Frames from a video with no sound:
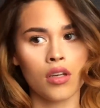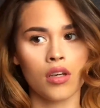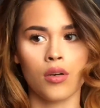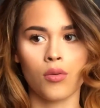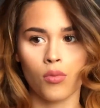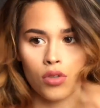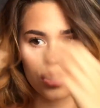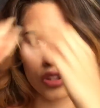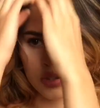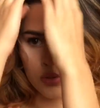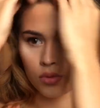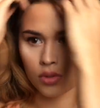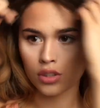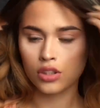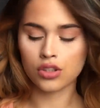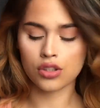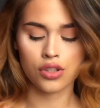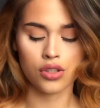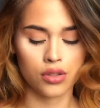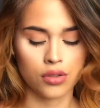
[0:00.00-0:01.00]
and what you want
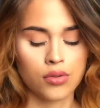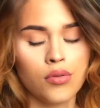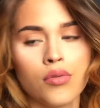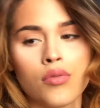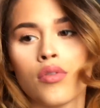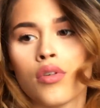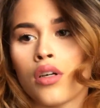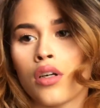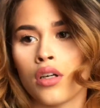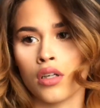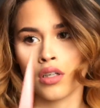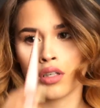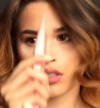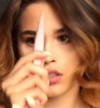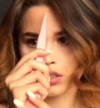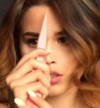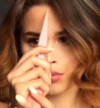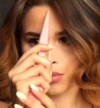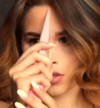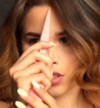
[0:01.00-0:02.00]
to do
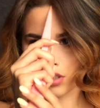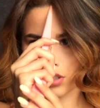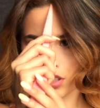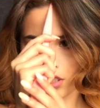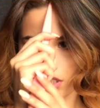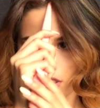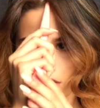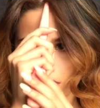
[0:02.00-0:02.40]
is part your hair